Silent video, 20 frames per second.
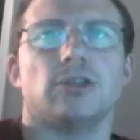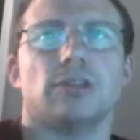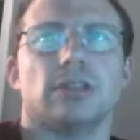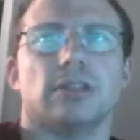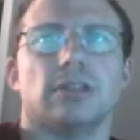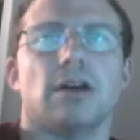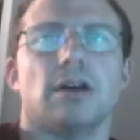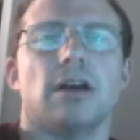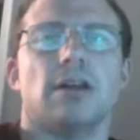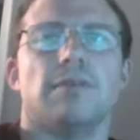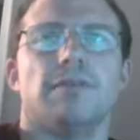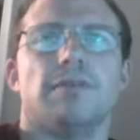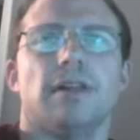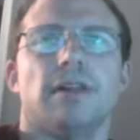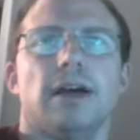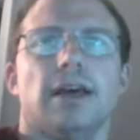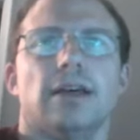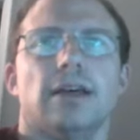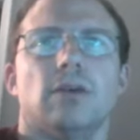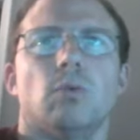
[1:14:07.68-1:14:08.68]
there's a ton of
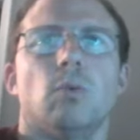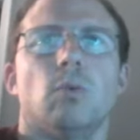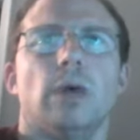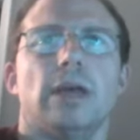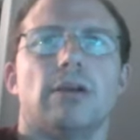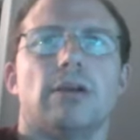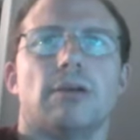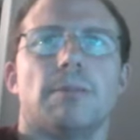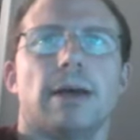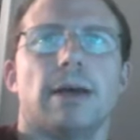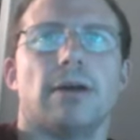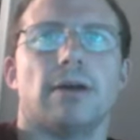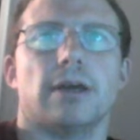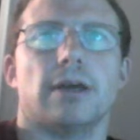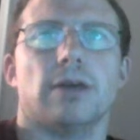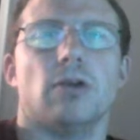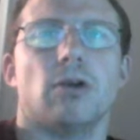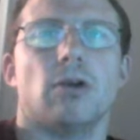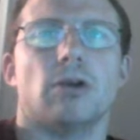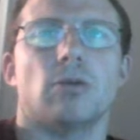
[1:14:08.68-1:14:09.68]
like weaker
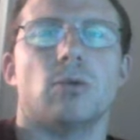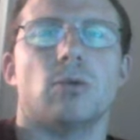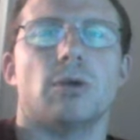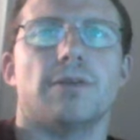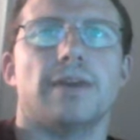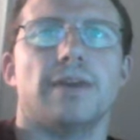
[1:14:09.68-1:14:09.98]
American hardcore